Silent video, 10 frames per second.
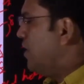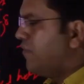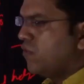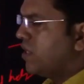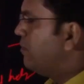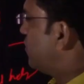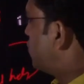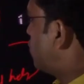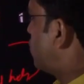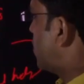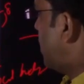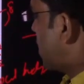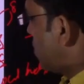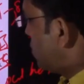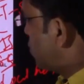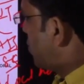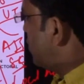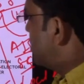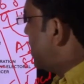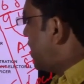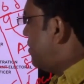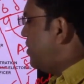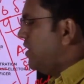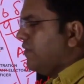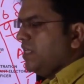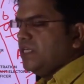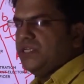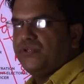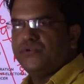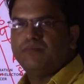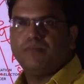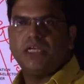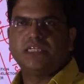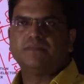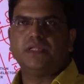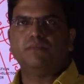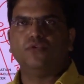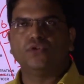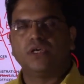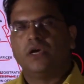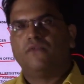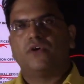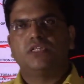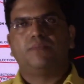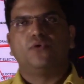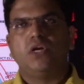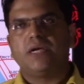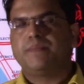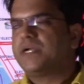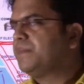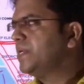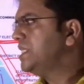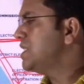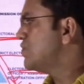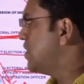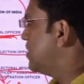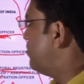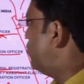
if you come, so a constituency can be divided into multiple booth for the polling purposes. So at the